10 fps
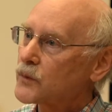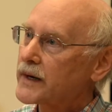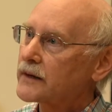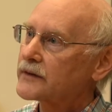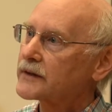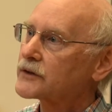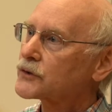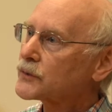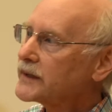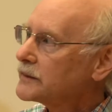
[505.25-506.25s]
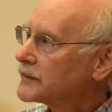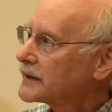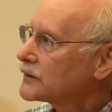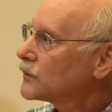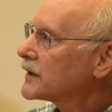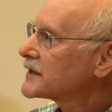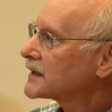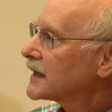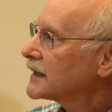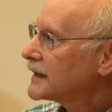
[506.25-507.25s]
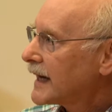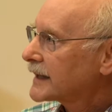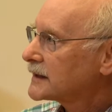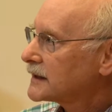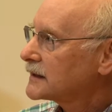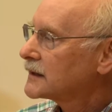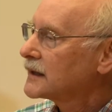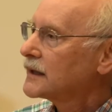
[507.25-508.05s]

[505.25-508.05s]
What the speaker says: where the treatment was connected